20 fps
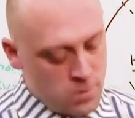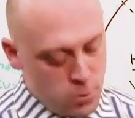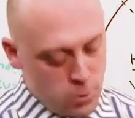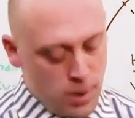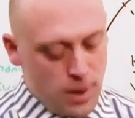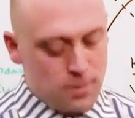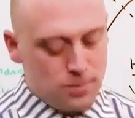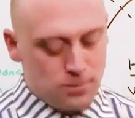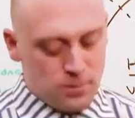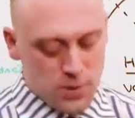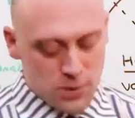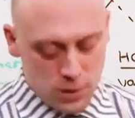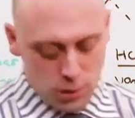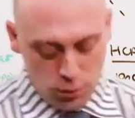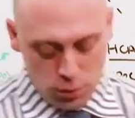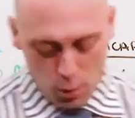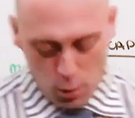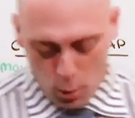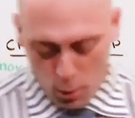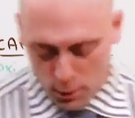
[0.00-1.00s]
Okay, let's go
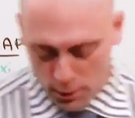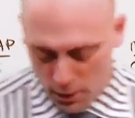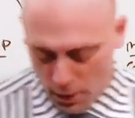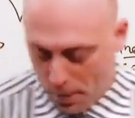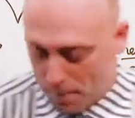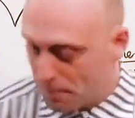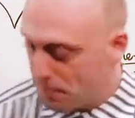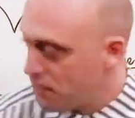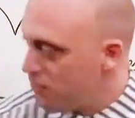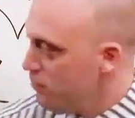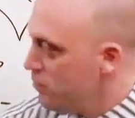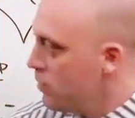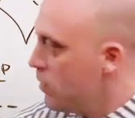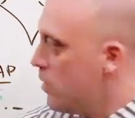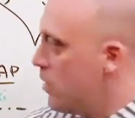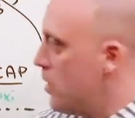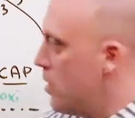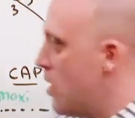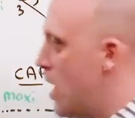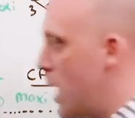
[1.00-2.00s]
through it one more time.
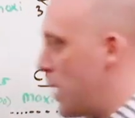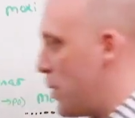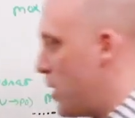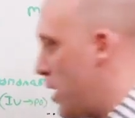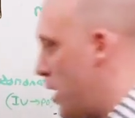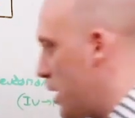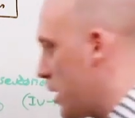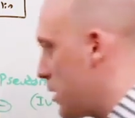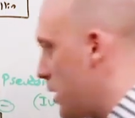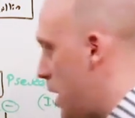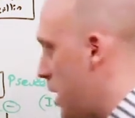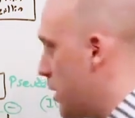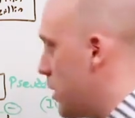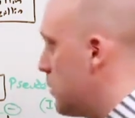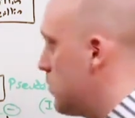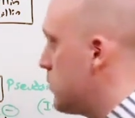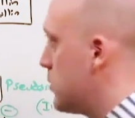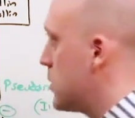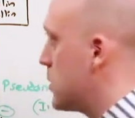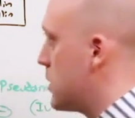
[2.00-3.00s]
Antibiotic
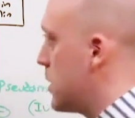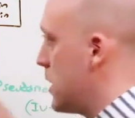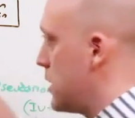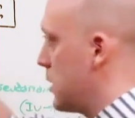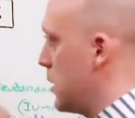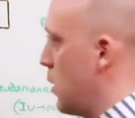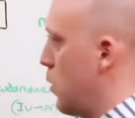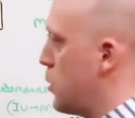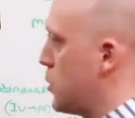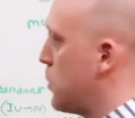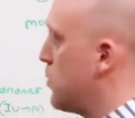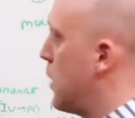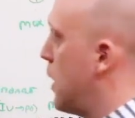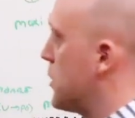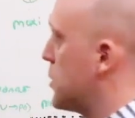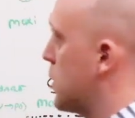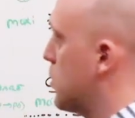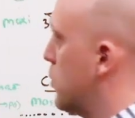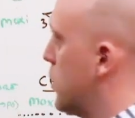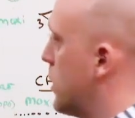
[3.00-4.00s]
ladder, stay as low as you
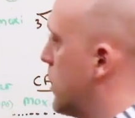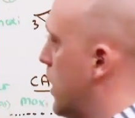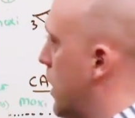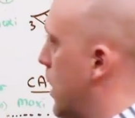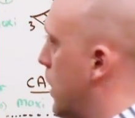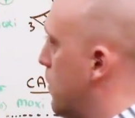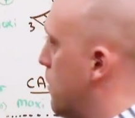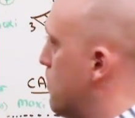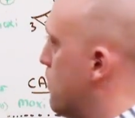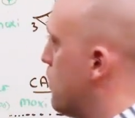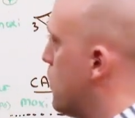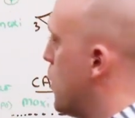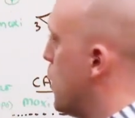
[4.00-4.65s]
possibly can.